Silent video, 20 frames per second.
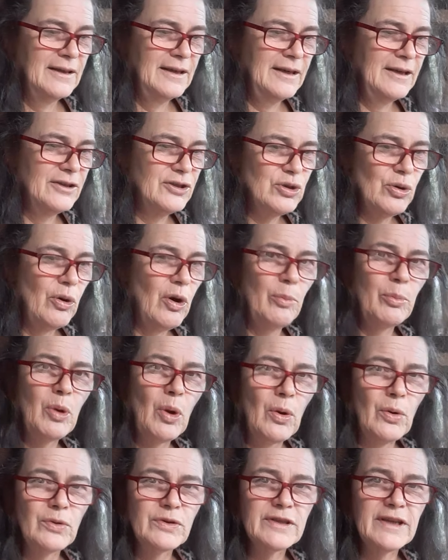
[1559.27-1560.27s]
And Joab
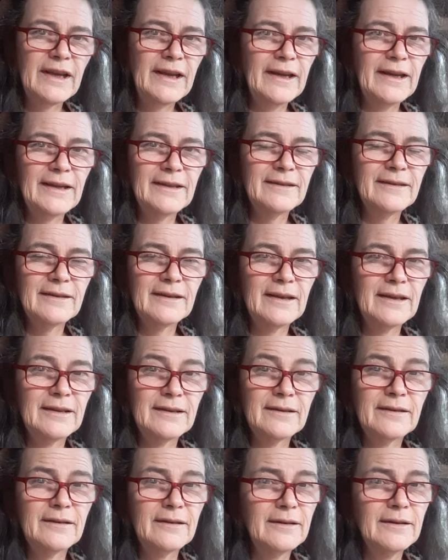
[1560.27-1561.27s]
goes ahead
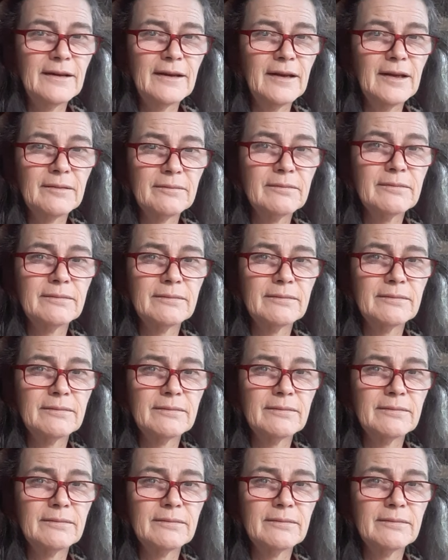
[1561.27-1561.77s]
and, yeah,